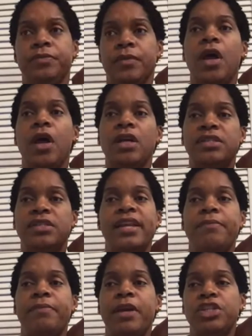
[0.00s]

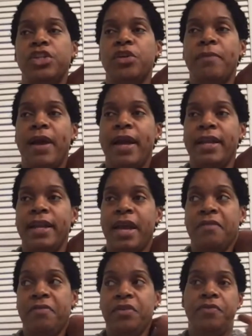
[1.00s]
long-standing patient of mine,
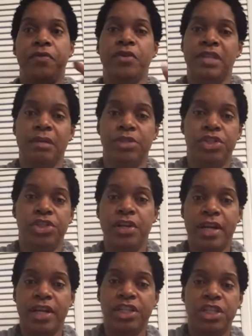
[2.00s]
and for the first time she shared
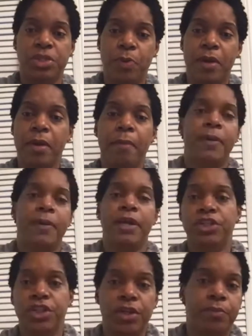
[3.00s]
that she's been
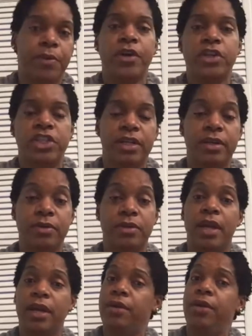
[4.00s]
binging and purging. I was
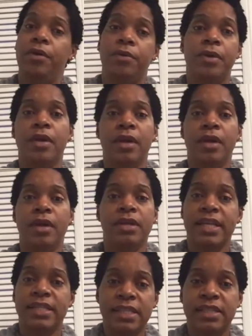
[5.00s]
like, oh,
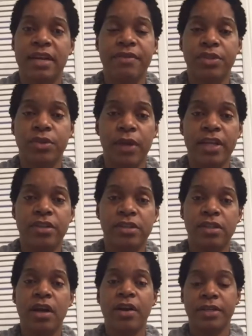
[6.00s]
I guess it's never too late to
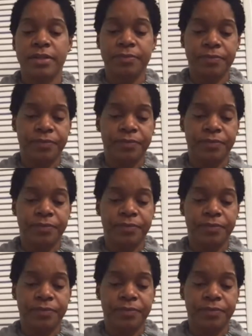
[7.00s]
start.